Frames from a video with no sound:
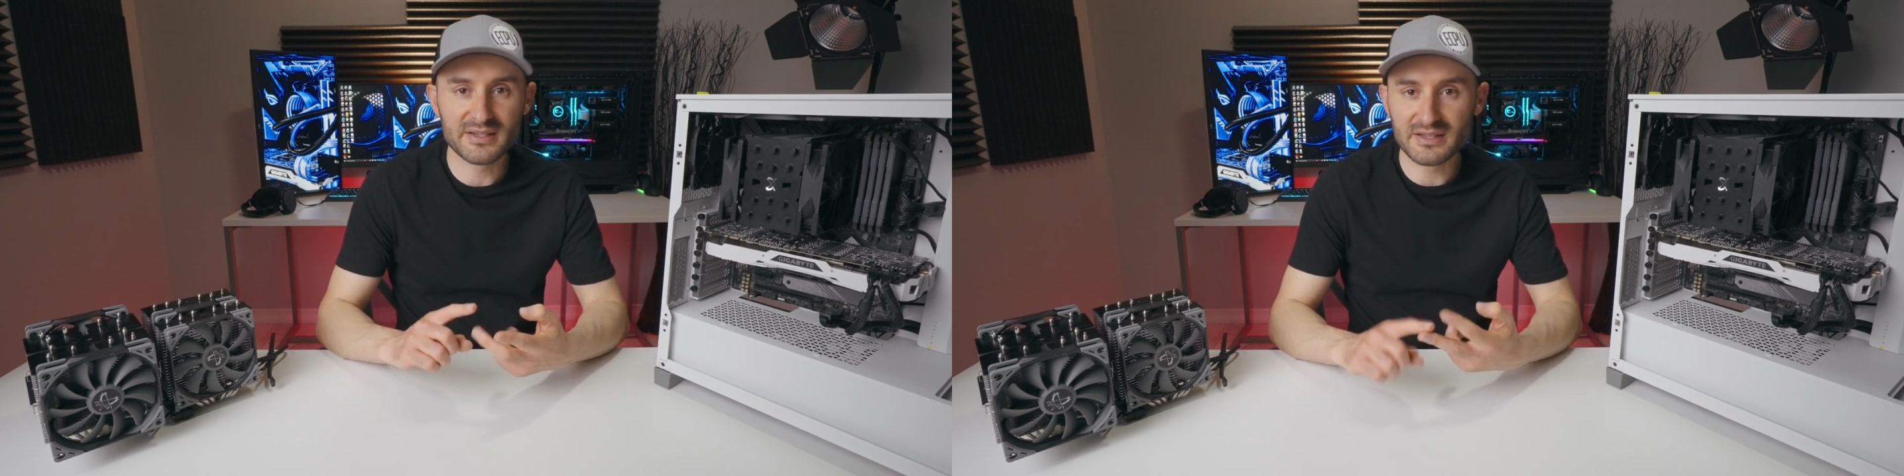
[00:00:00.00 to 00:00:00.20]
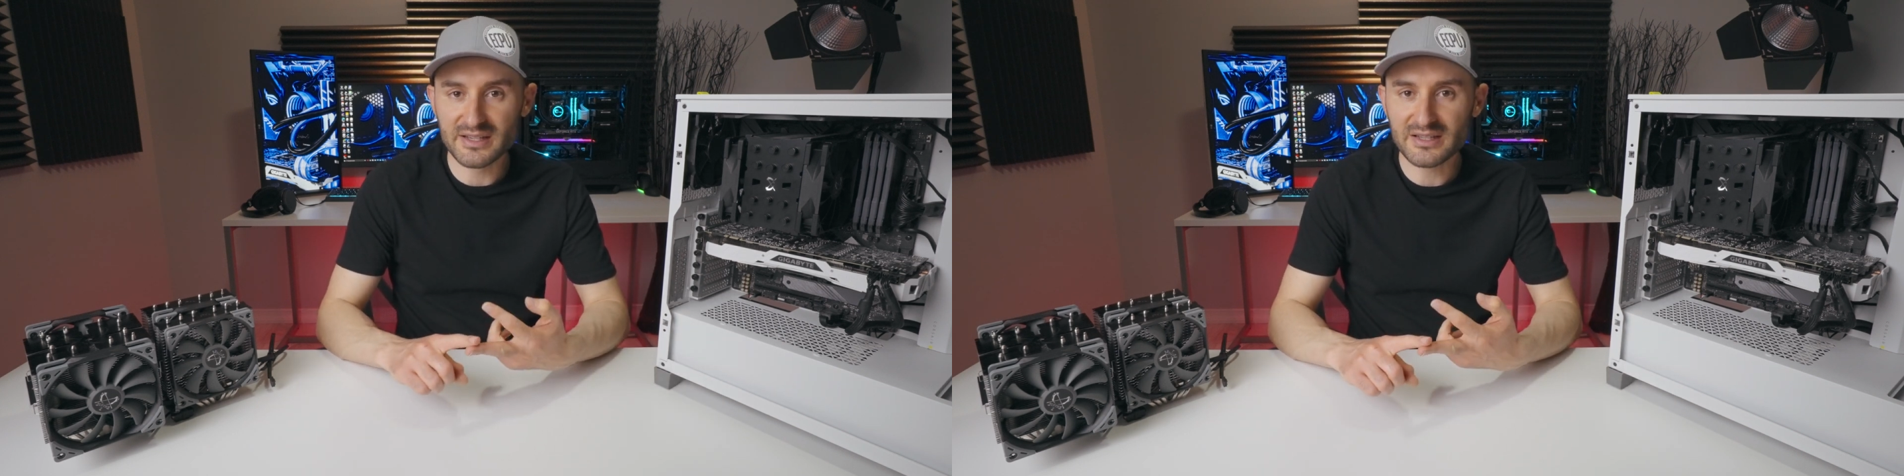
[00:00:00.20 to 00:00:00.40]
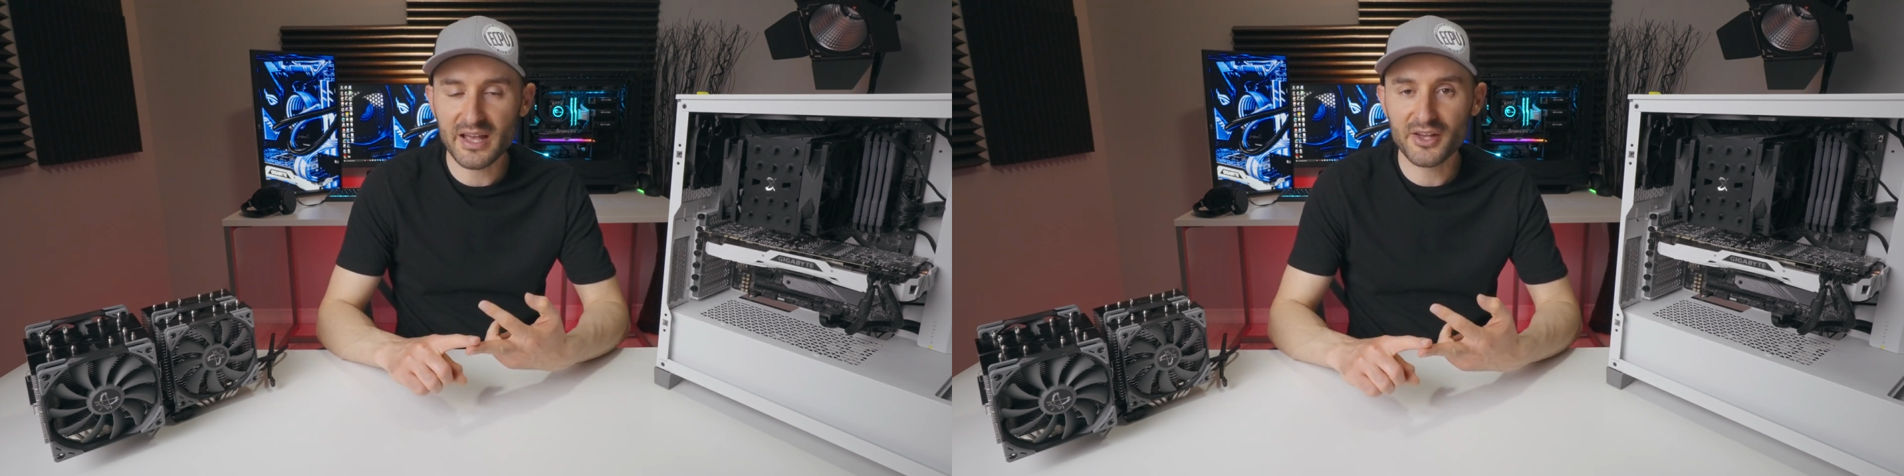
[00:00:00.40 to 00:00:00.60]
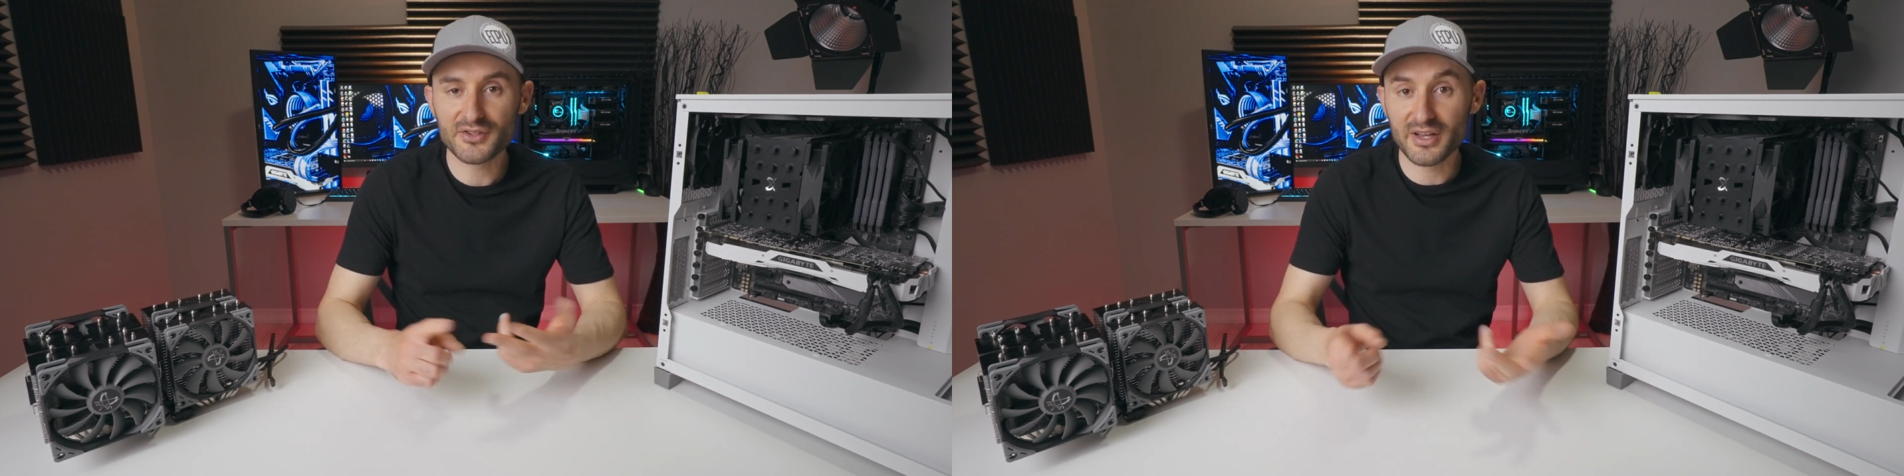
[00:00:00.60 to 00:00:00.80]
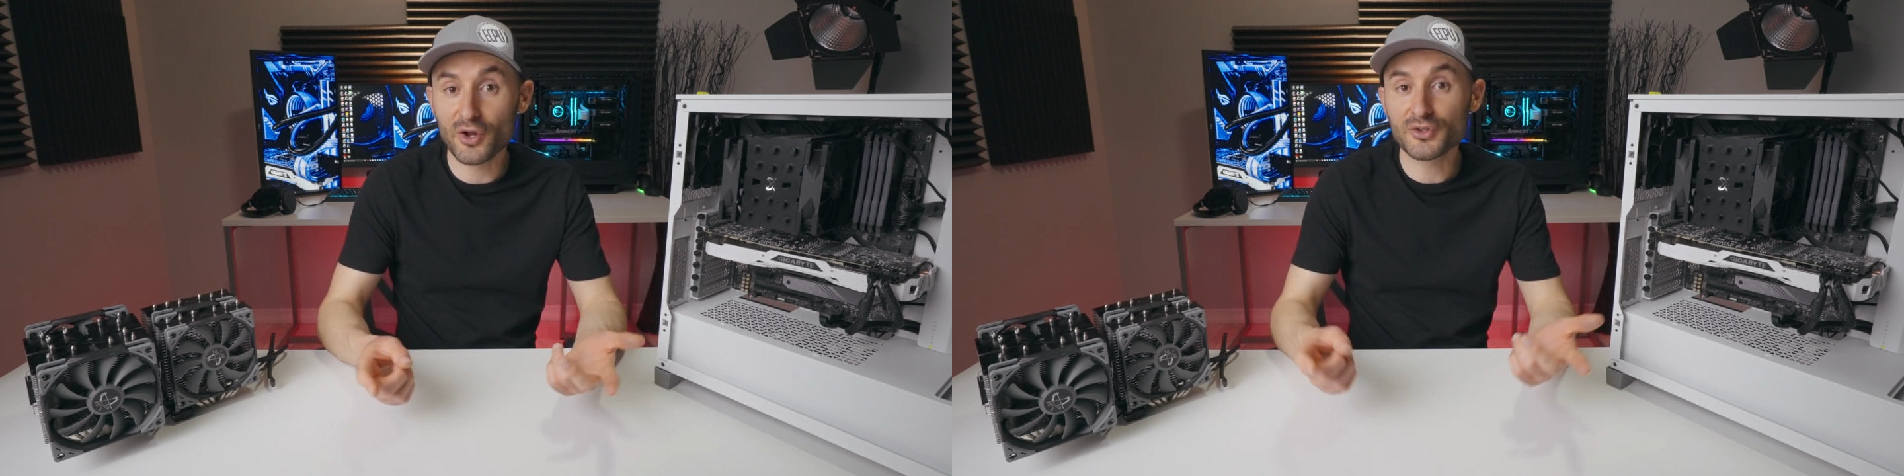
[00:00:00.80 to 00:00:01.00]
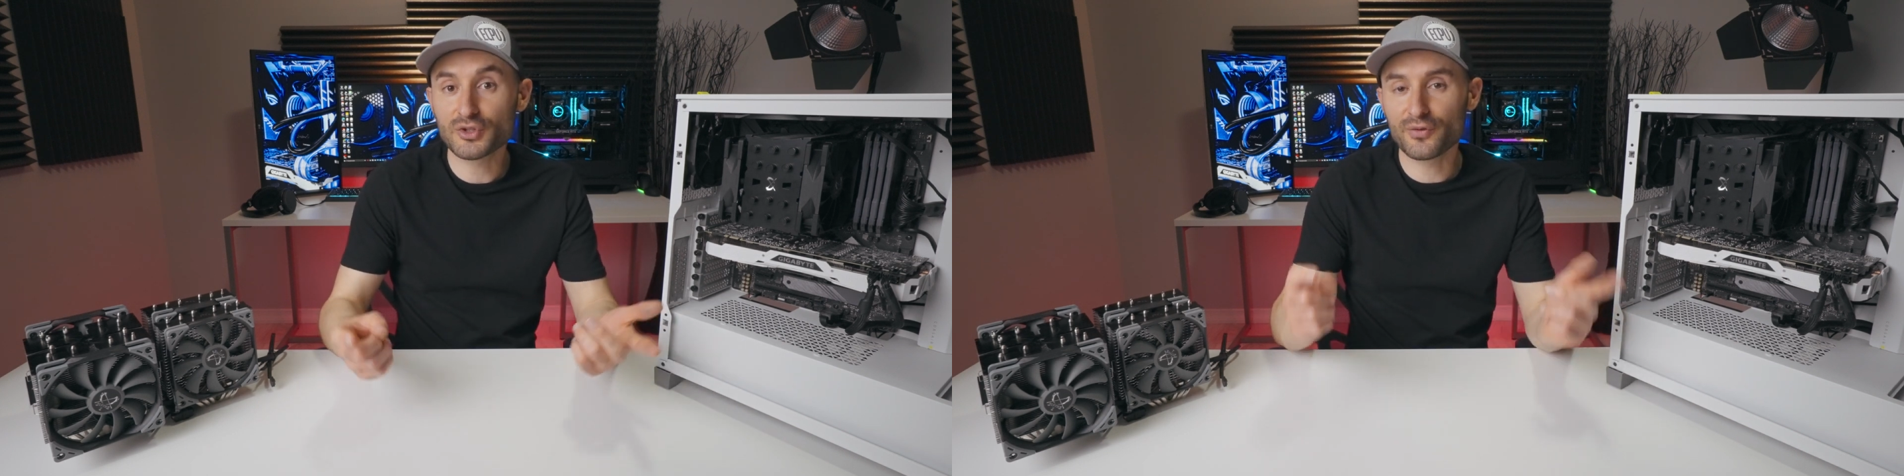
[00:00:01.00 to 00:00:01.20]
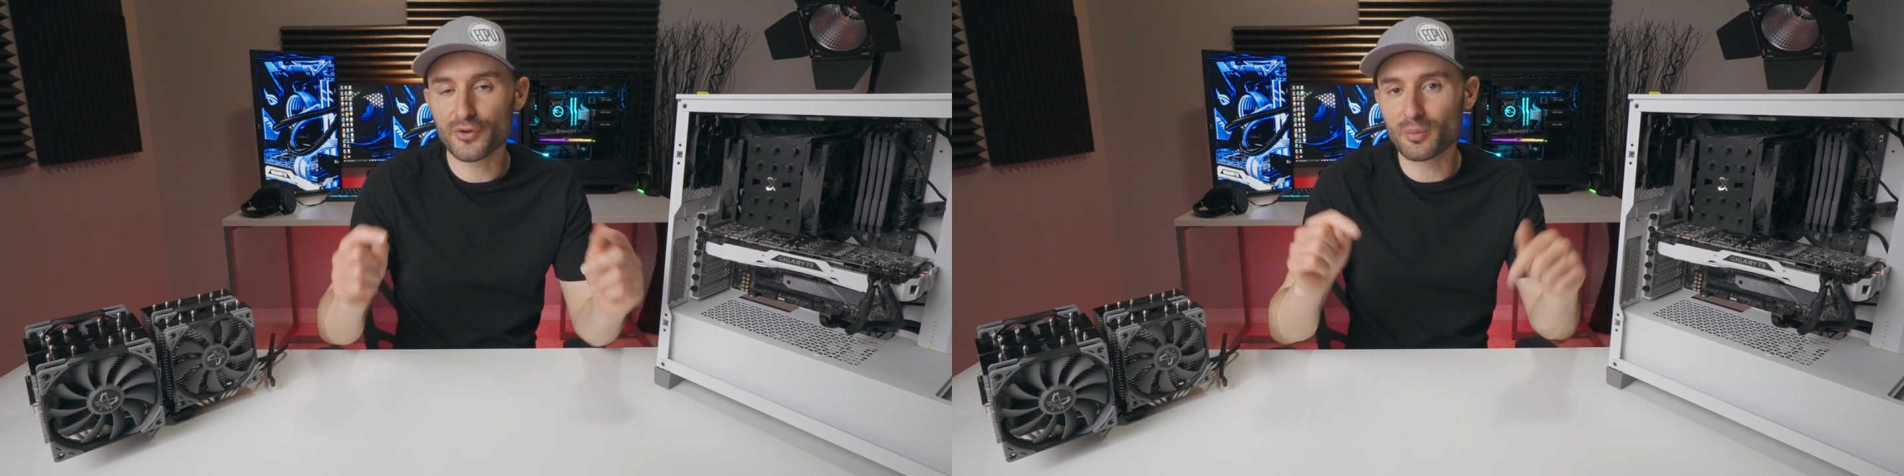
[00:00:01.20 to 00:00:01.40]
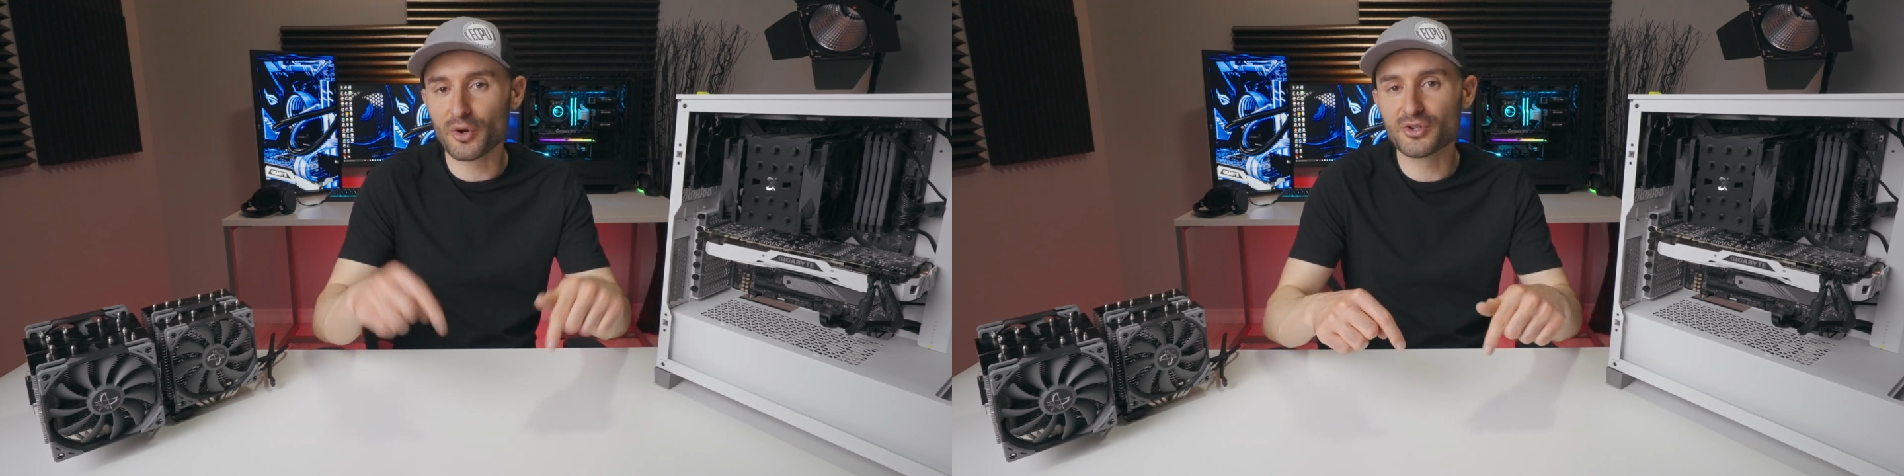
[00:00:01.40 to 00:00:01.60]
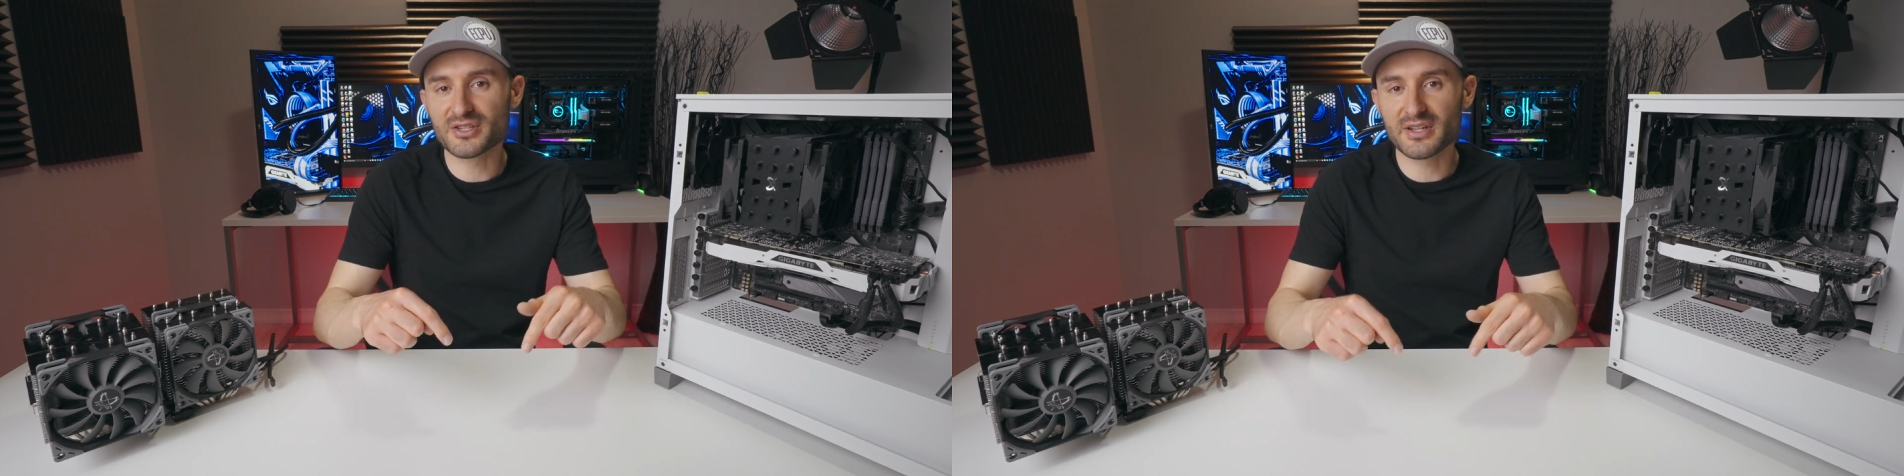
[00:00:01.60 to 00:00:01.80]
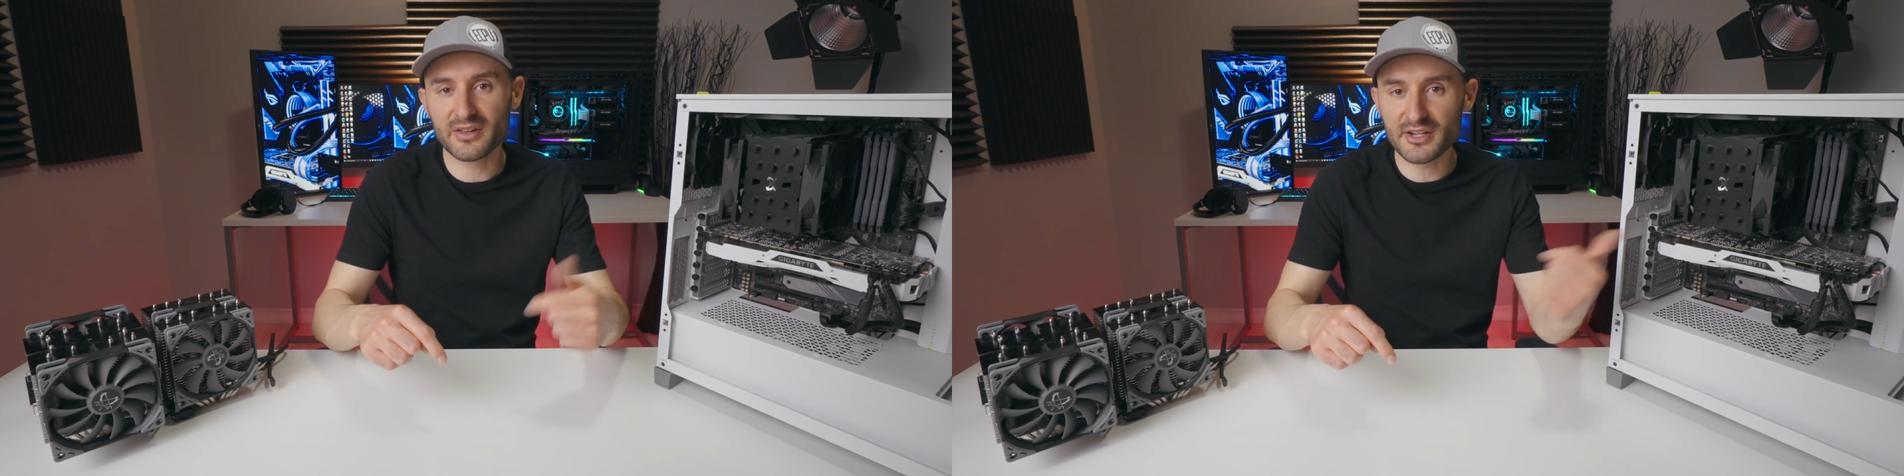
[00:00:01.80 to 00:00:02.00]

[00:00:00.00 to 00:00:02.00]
and details and also for the purchasing